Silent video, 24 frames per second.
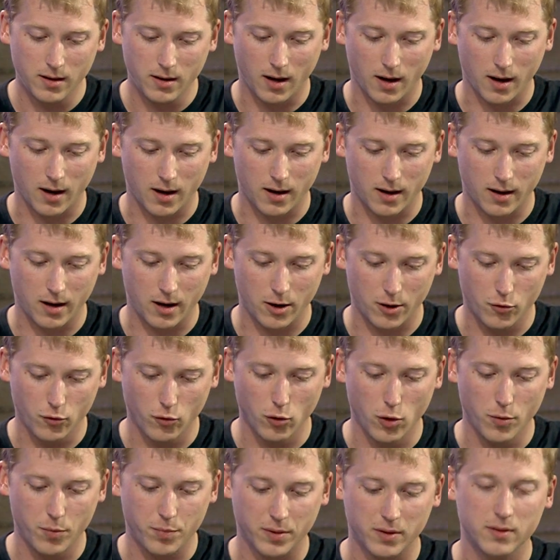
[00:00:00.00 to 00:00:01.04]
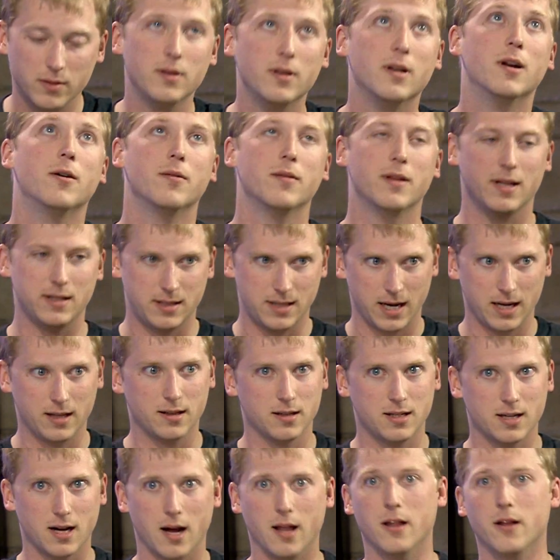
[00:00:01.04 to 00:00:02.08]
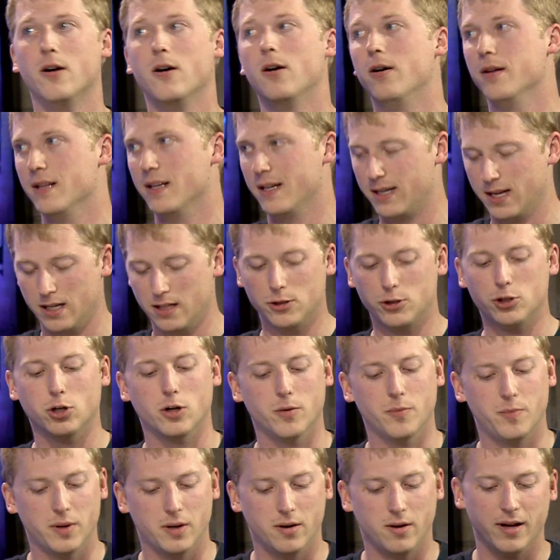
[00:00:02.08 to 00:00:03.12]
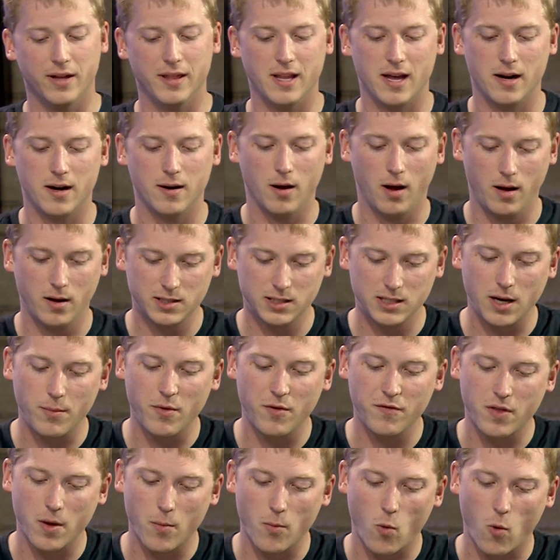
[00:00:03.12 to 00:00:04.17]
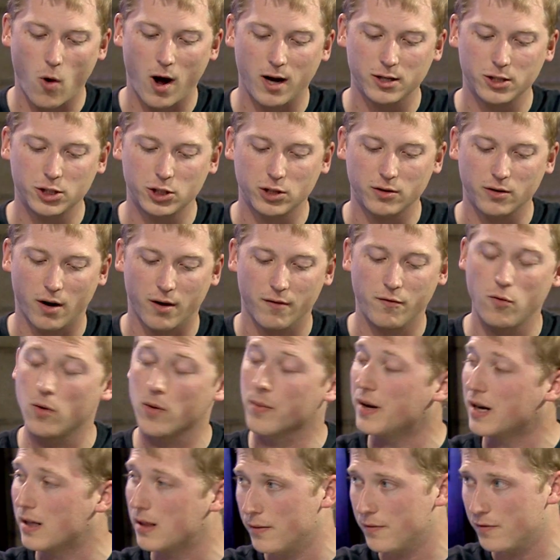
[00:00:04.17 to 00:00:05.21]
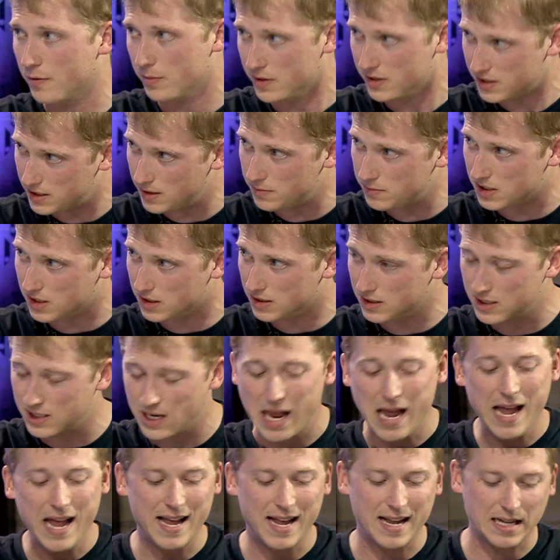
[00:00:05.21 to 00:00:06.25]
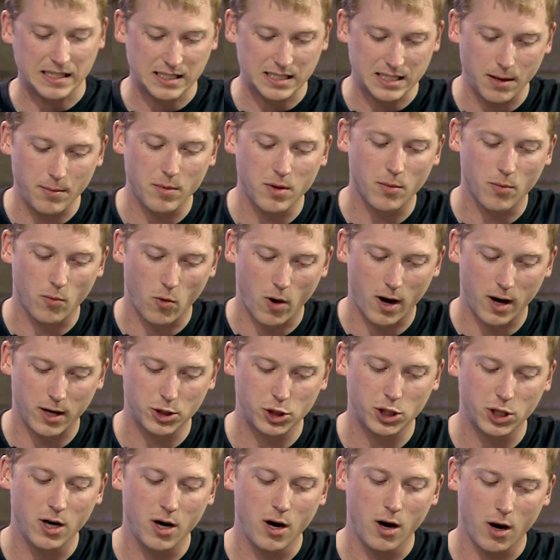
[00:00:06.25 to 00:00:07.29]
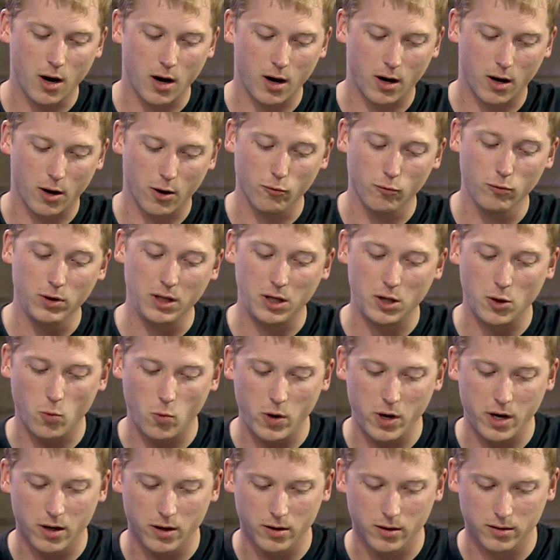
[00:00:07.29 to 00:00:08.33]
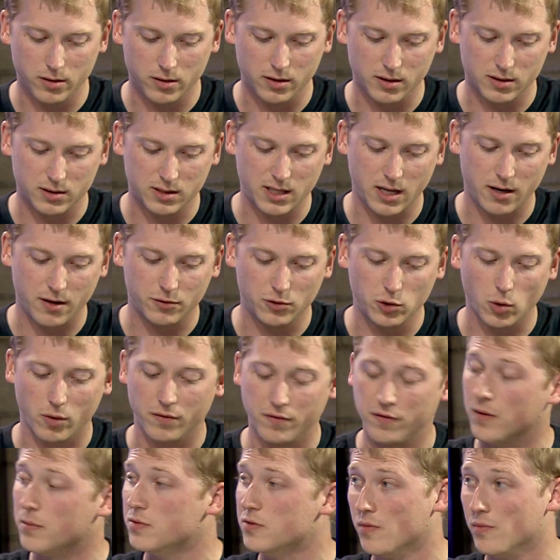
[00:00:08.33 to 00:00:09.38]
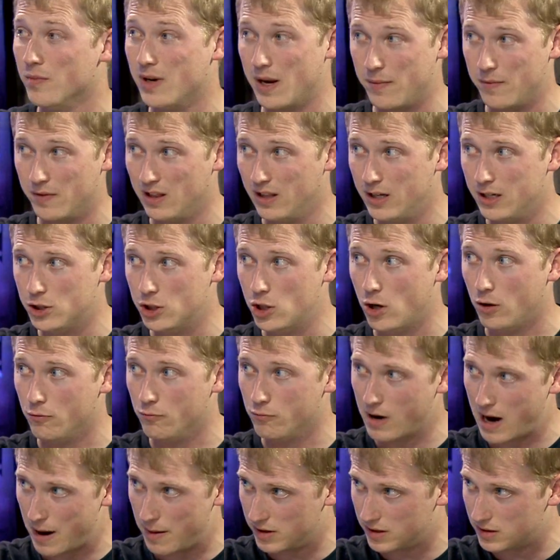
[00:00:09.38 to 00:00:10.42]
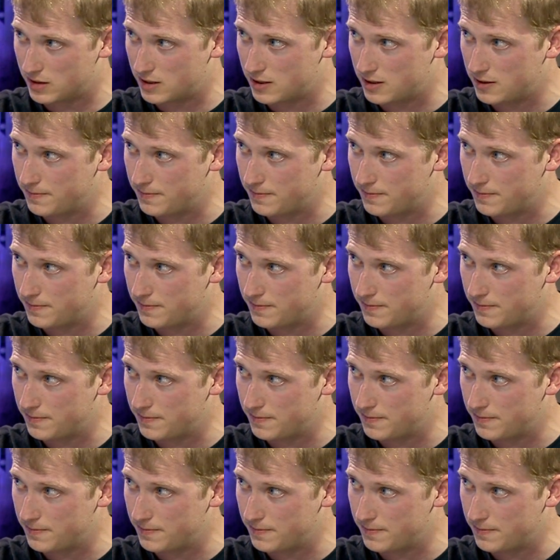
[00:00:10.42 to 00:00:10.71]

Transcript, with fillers: uh, a group, you know, they take the Tylenol and they take the sugar pill, and then some of them watch a four-minute clip from The Simpsons, and some of them watch uh, a really weird set of short films from David Lynch called Rabbits.